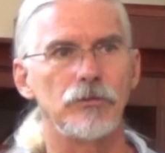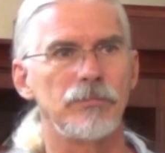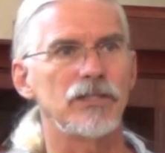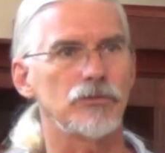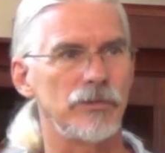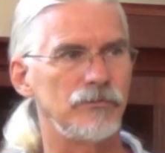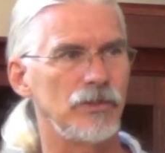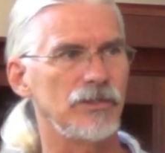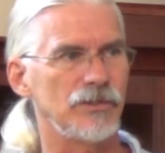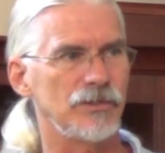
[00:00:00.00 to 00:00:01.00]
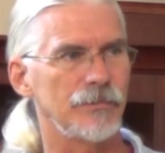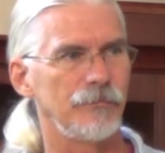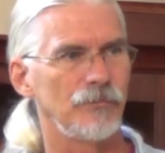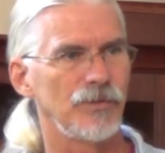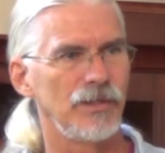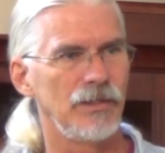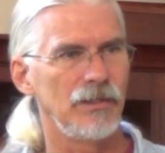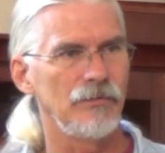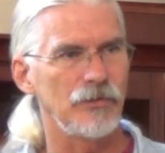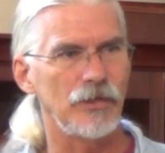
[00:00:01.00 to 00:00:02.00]
year ministry of Jesus.
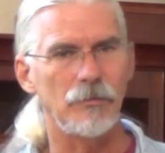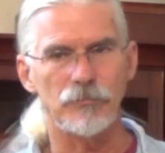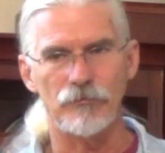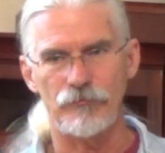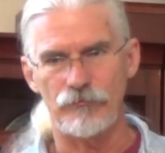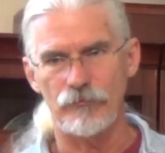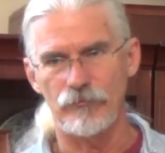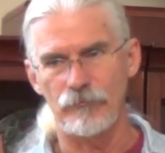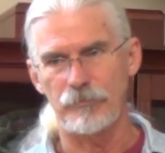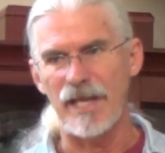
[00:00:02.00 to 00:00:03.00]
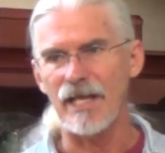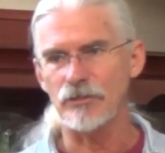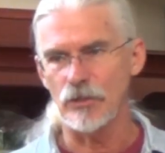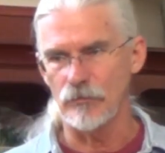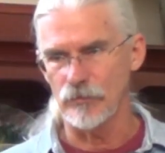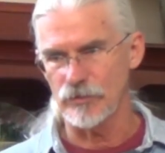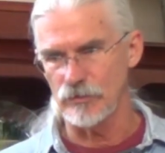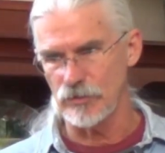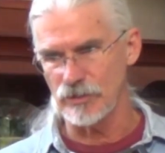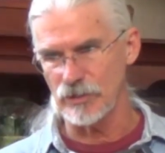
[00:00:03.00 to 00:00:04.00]
The number of Passovers
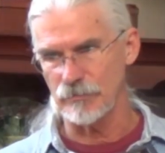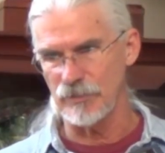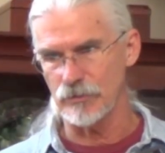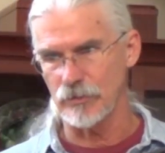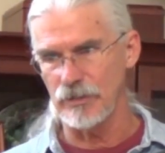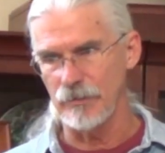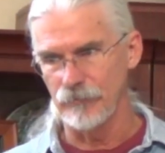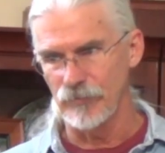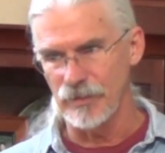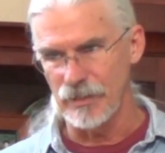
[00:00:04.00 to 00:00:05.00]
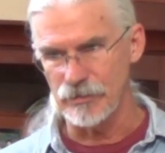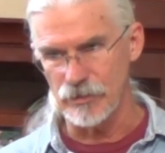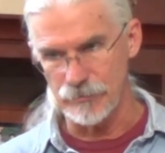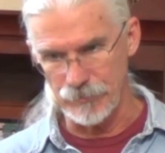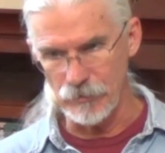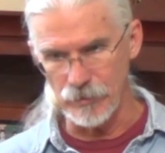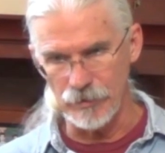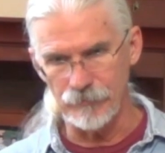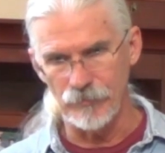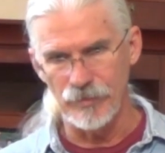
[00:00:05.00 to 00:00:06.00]
in Jesus' ministry is
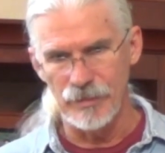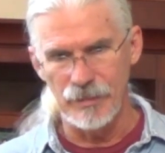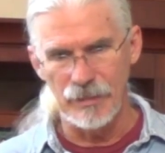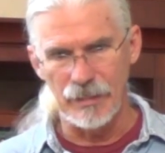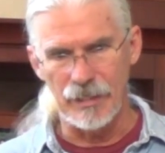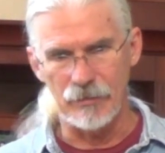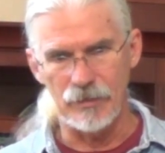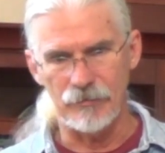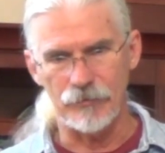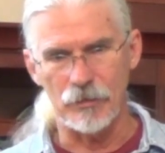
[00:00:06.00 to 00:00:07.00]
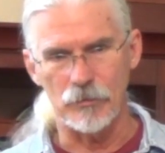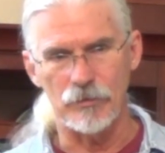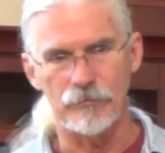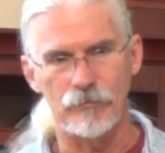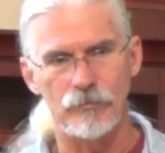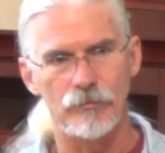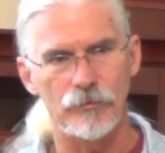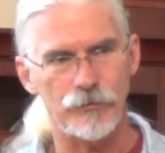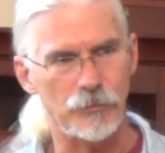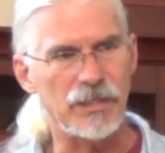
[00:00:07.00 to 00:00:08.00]
disputed. And if there were
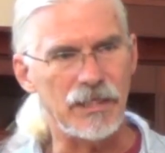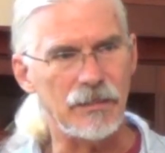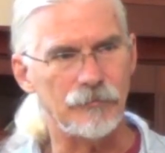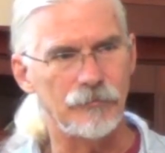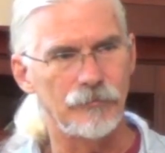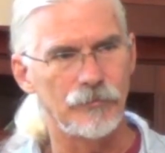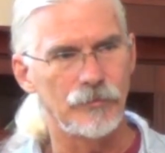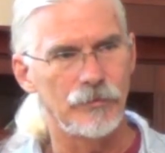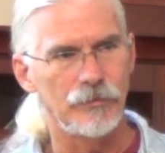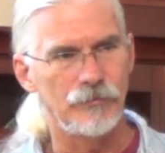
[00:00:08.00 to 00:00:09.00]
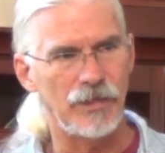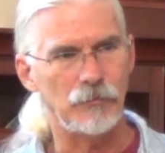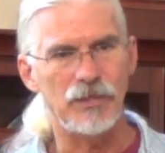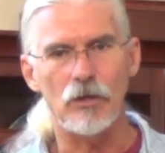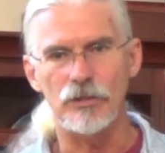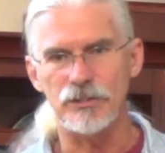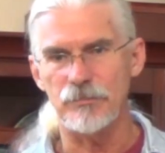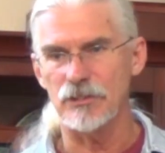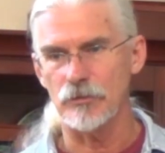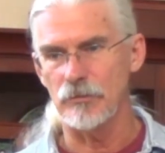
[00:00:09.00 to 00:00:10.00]
three, then we know his
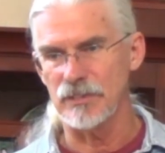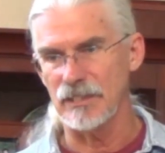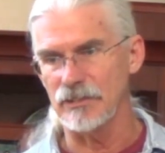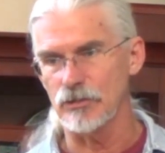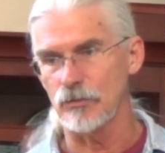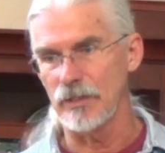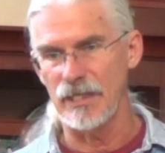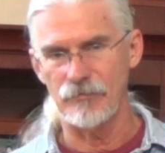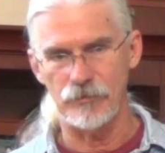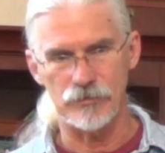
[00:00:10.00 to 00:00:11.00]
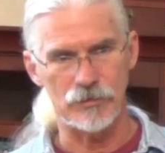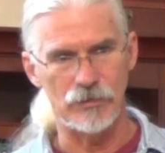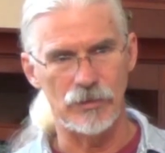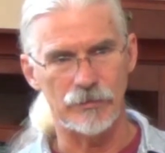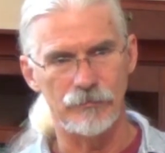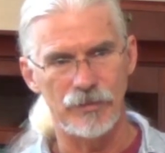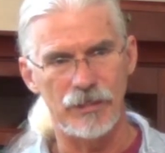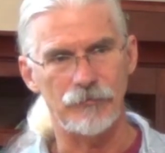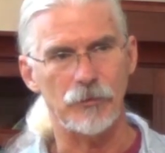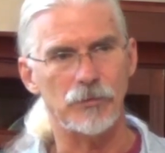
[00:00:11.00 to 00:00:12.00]
ministry was at least two and a half years long.
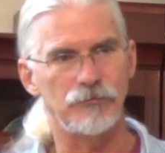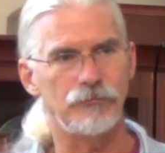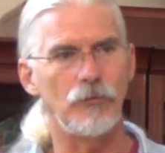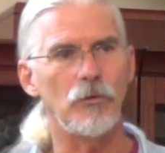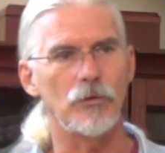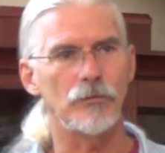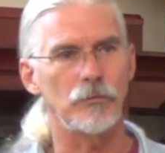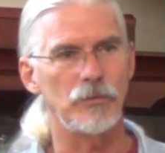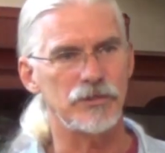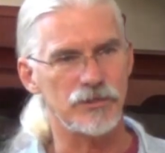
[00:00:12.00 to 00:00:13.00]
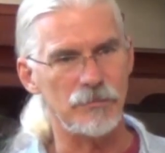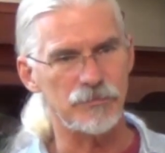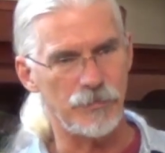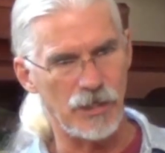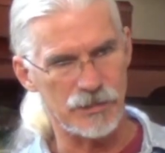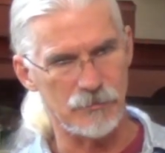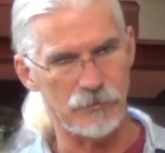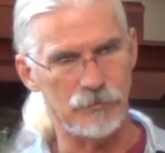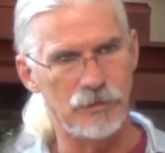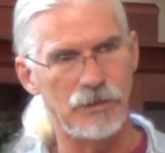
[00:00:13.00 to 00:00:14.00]
If there were four, which seems
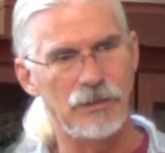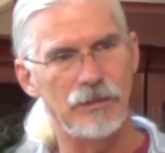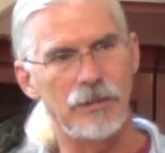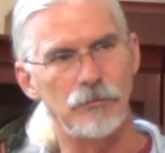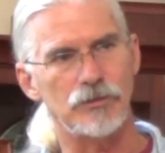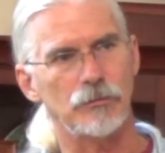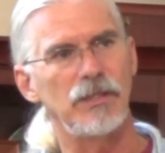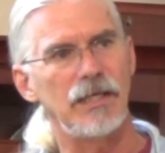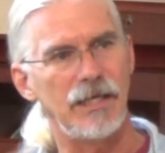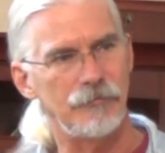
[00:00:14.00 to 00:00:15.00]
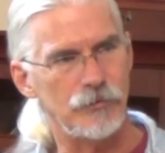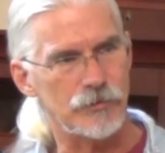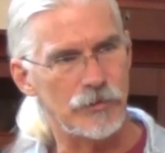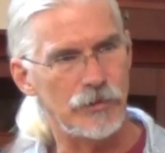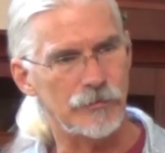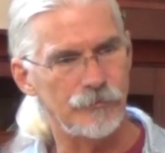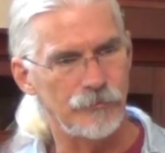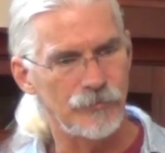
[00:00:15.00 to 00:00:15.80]
possible, it was three and a half years long.